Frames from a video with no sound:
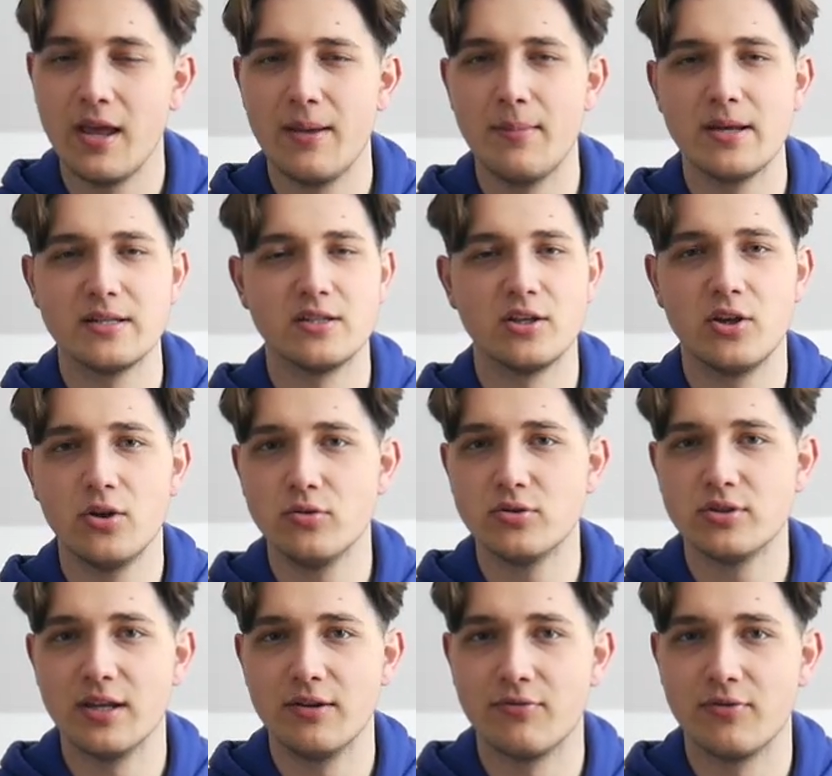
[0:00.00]
it makes a
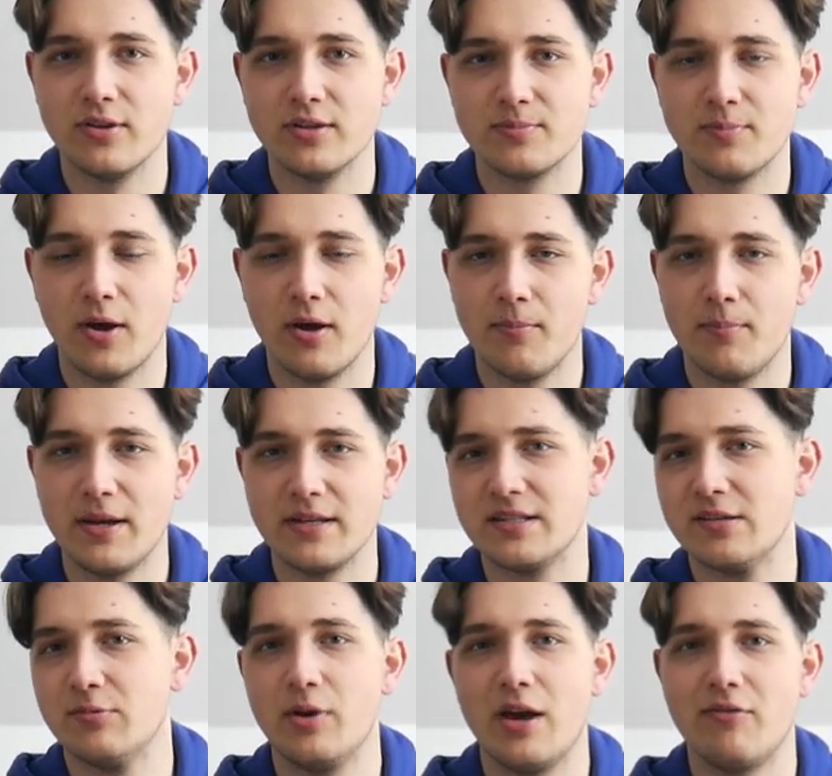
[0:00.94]
huge difference, but
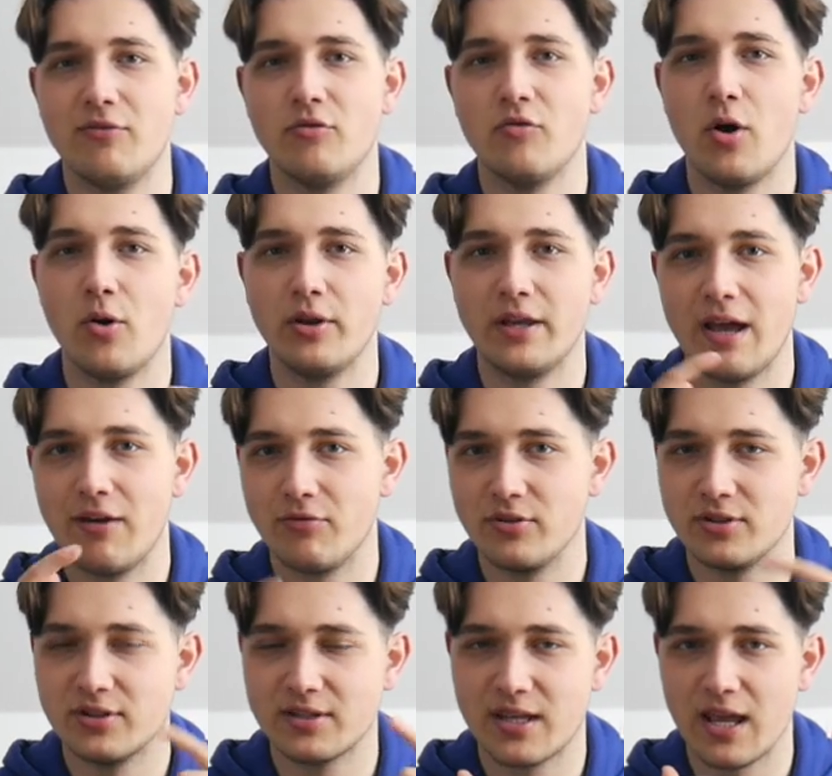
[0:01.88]
basically we have a rolling
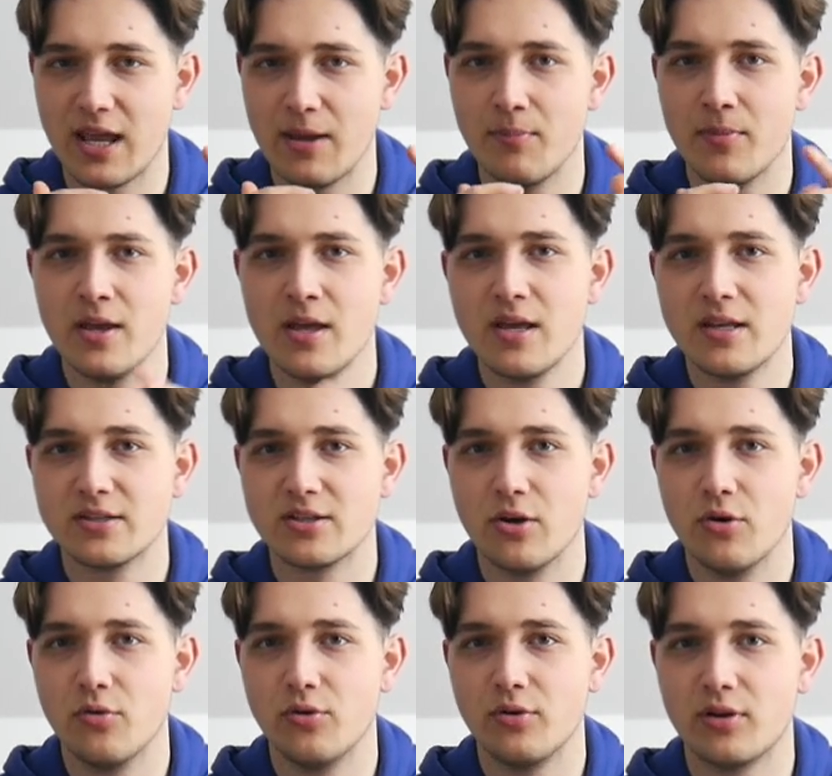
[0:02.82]
average scheme,
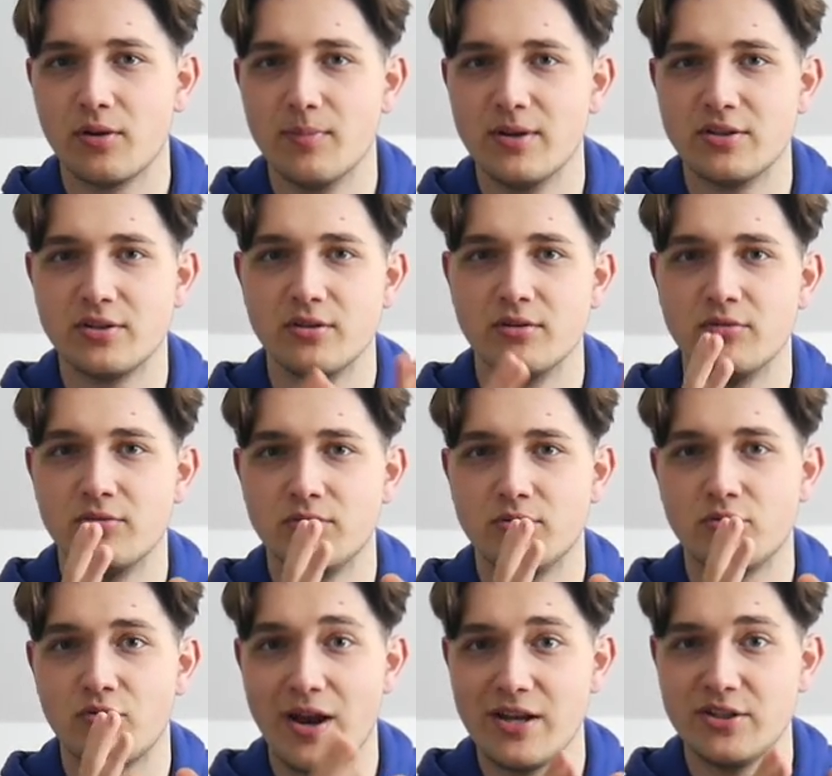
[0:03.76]
so the commission
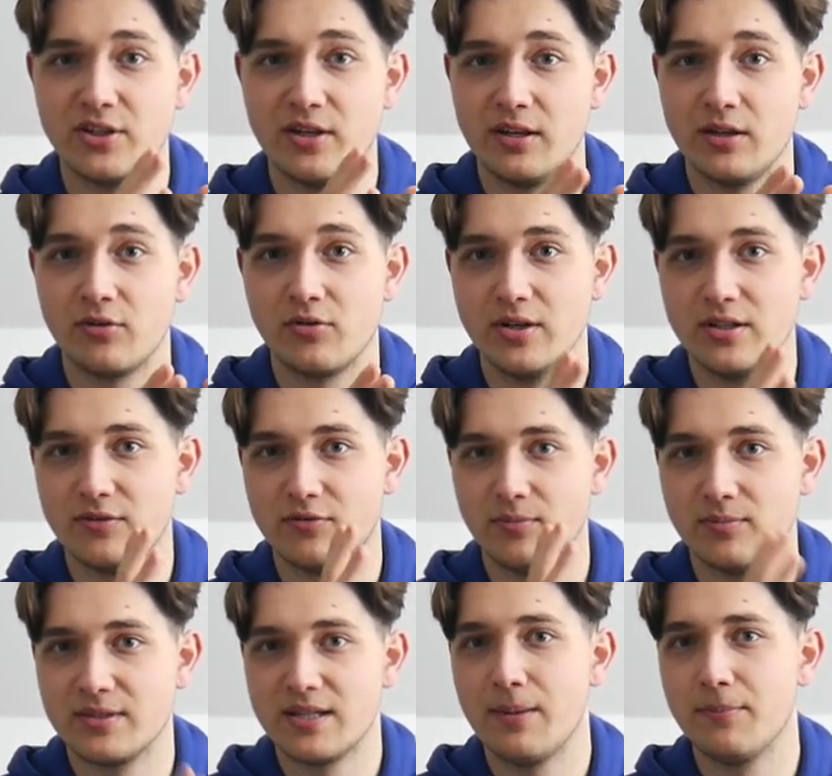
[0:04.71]
gradually increases
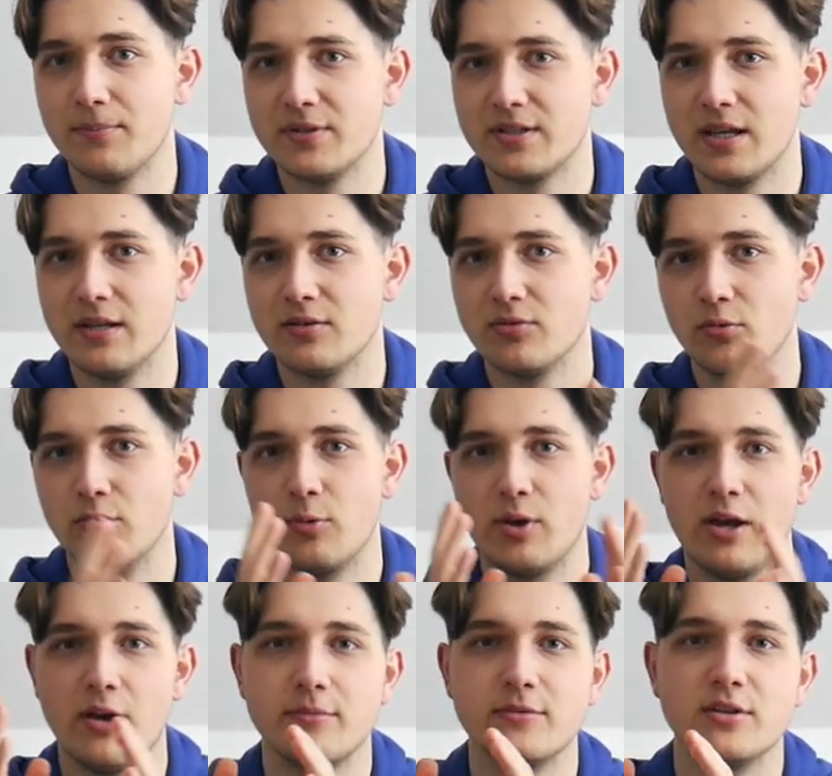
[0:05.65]
from 10% all the
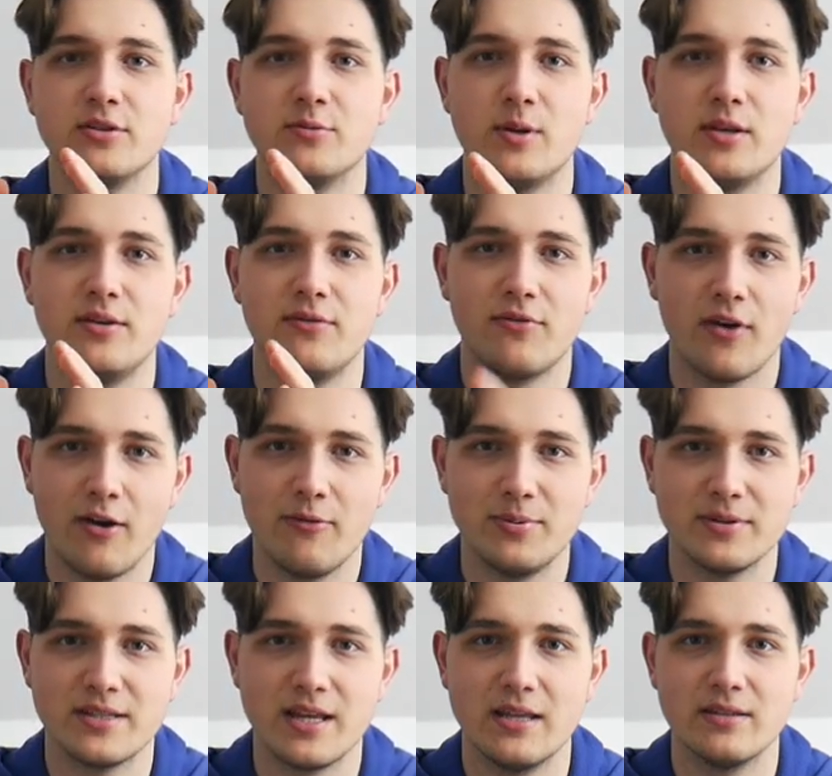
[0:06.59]
way up to
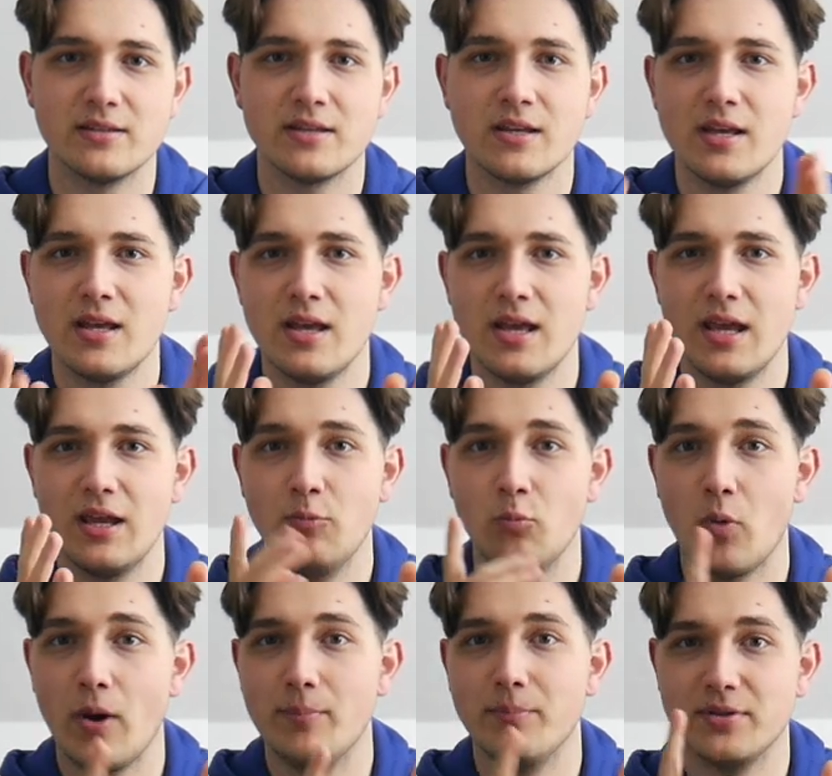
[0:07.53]
25% in
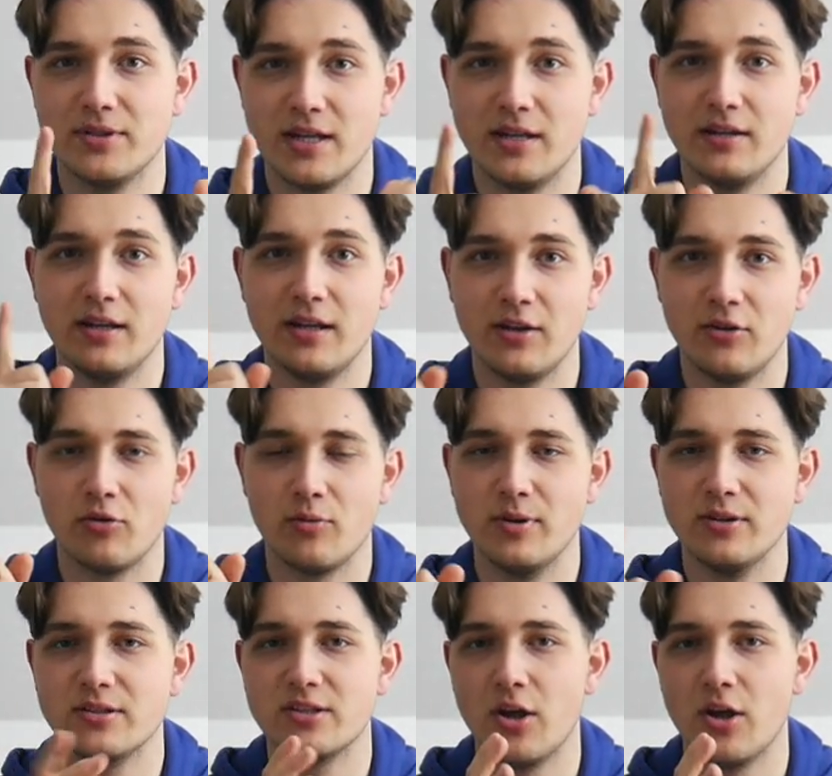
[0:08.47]
1% increments.